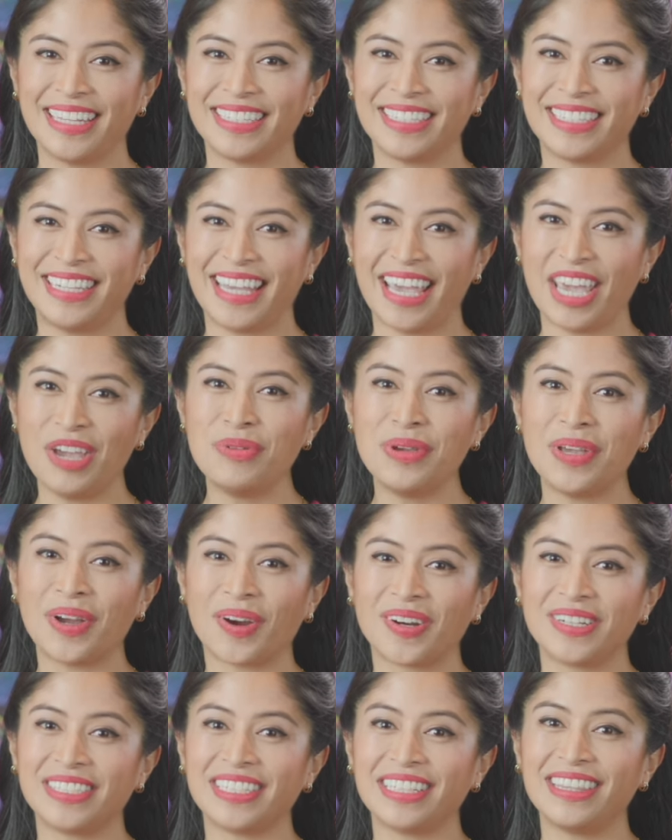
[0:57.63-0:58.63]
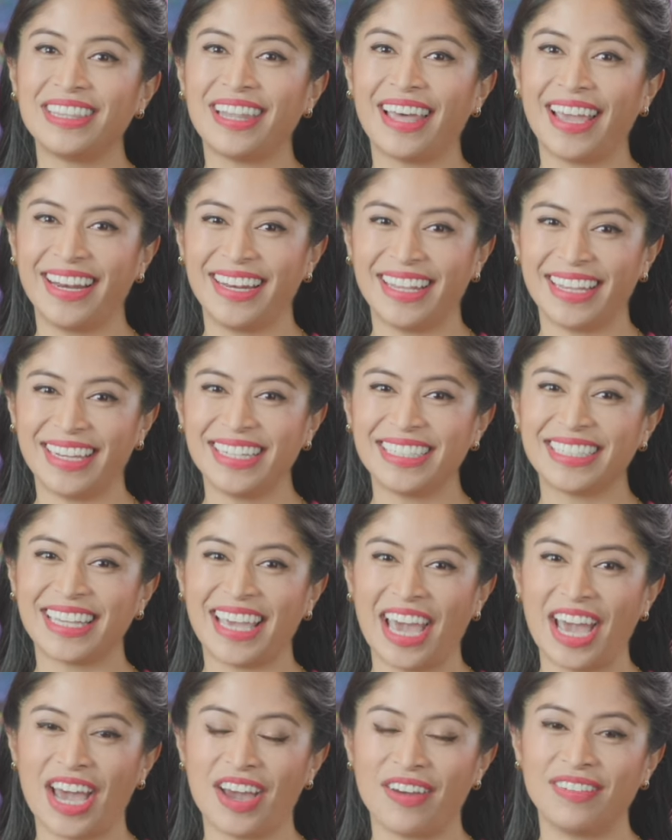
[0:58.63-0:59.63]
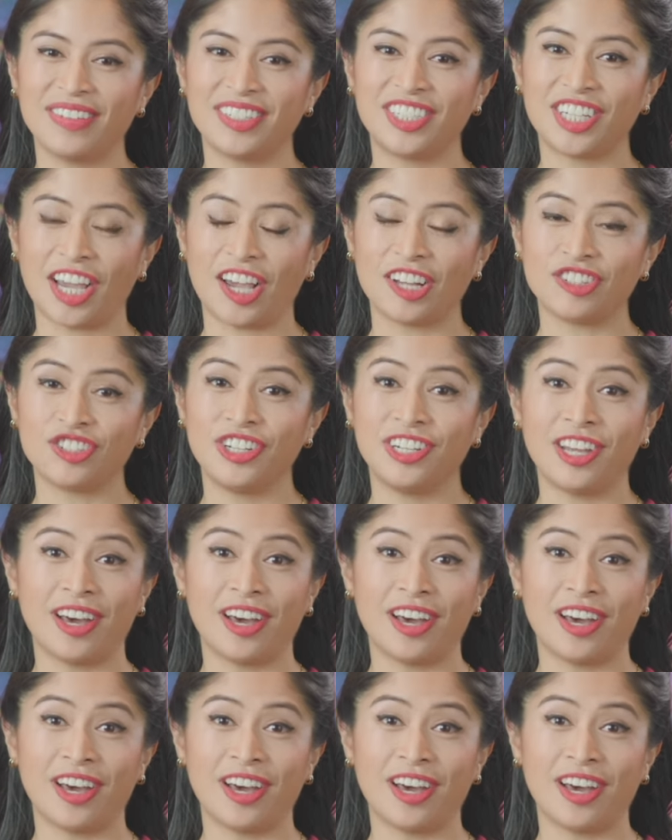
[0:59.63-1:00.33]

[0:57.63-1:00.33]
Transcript: Today, we are delighted to have Jayatri